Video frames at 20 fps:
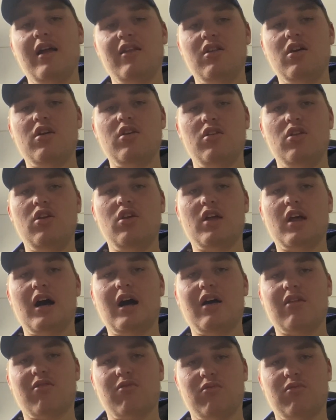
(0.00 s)

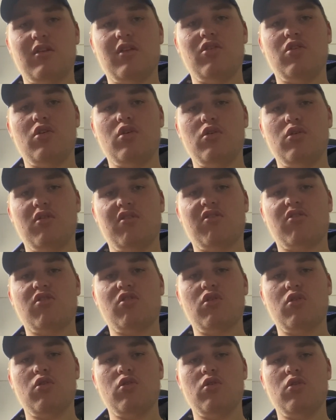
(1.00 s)
Newcastle did lose
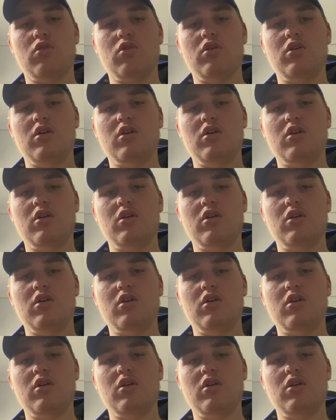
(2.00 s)
to